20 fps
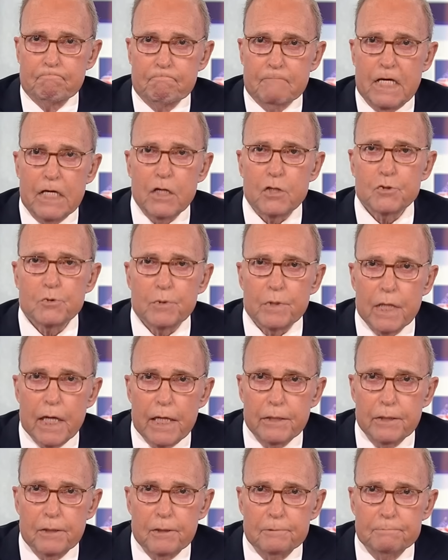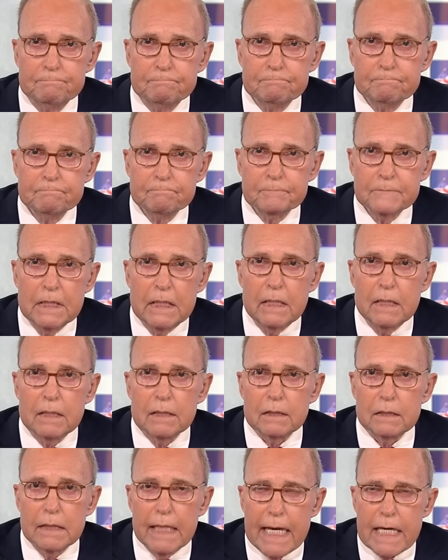Here's what I know
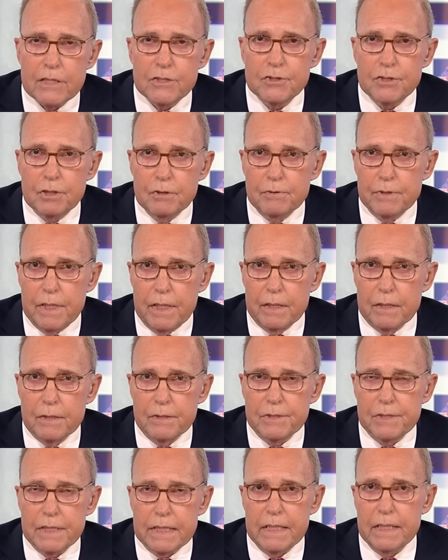the last two years